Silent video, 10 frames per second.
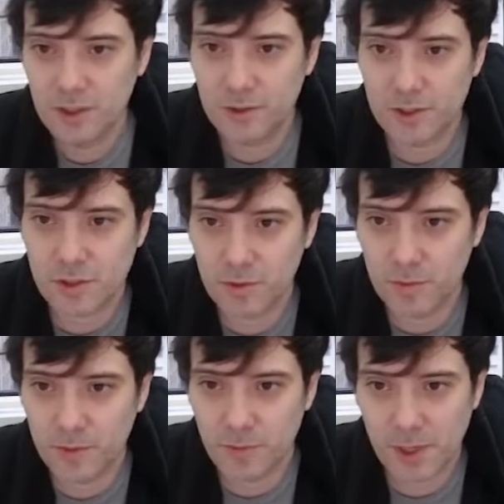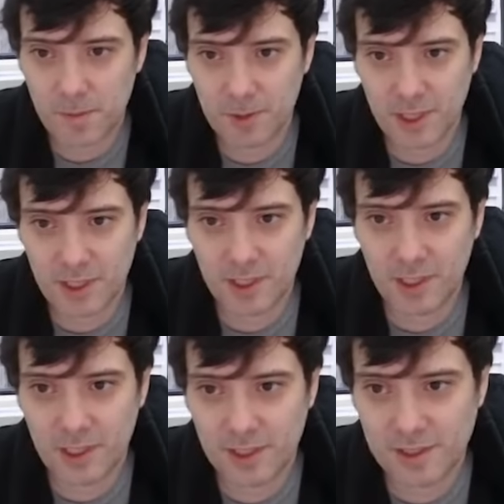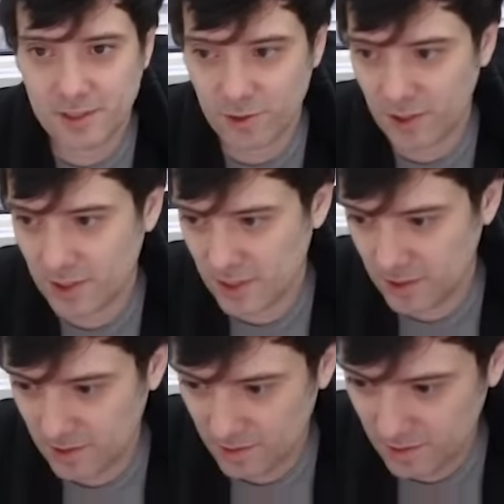You could sort of reframe that as just